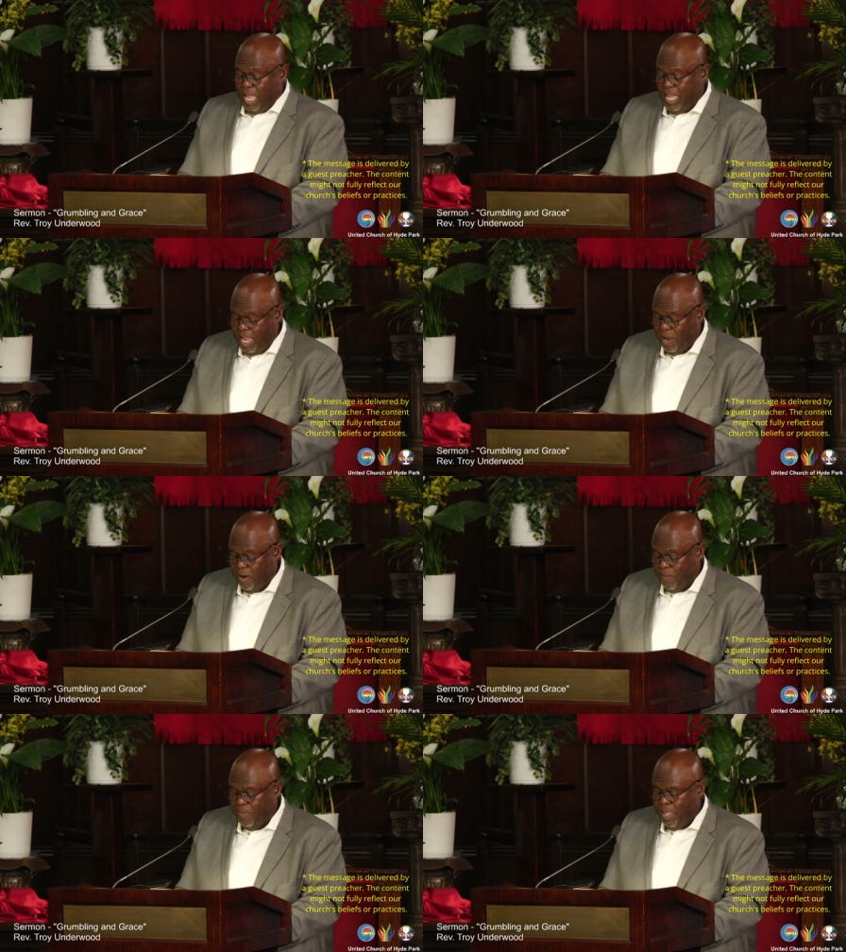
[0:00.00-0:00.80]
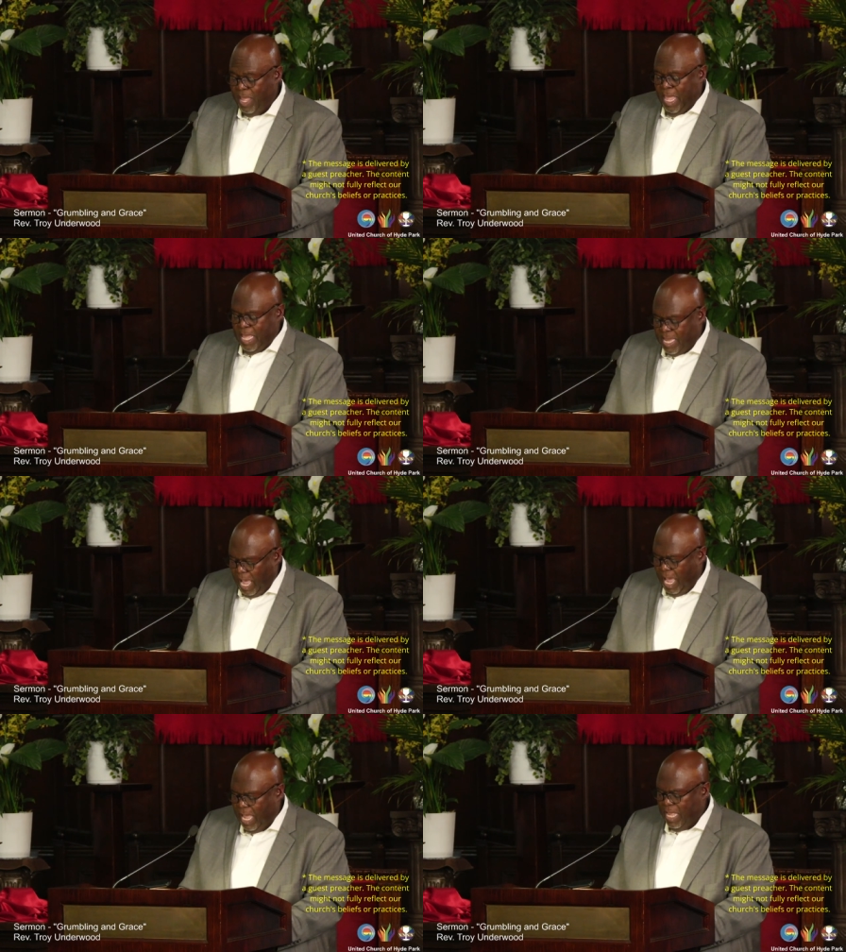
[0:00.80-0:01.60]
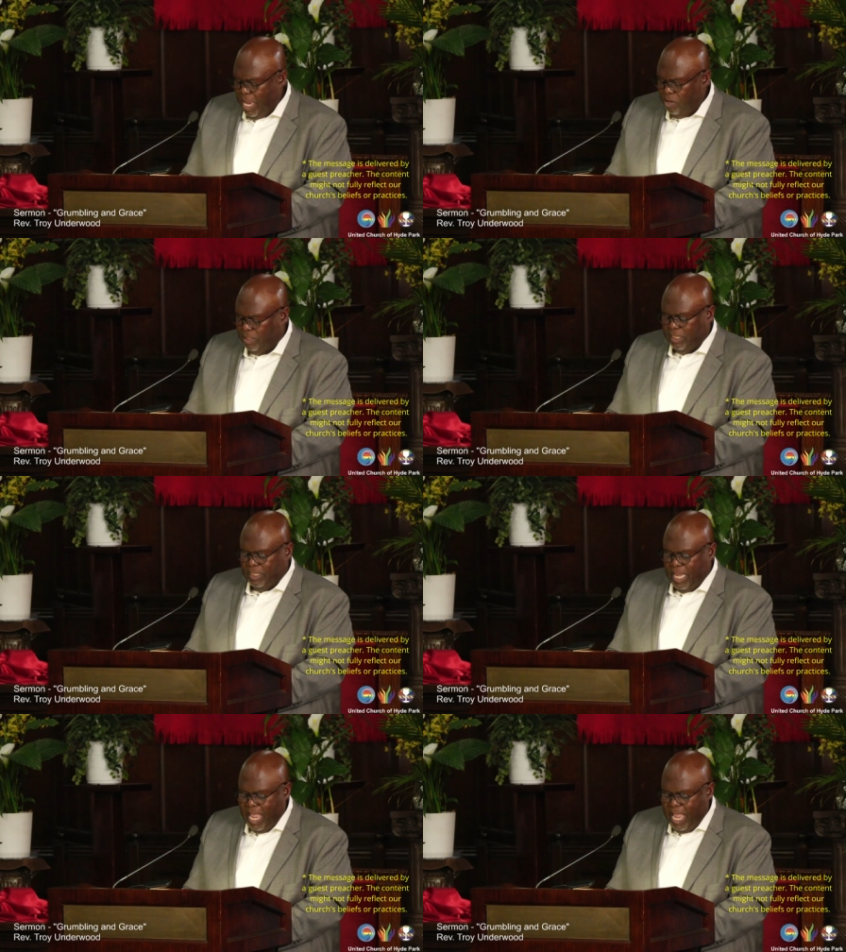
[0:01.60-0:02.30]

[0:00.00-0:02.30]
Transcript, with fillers: hear. God hears us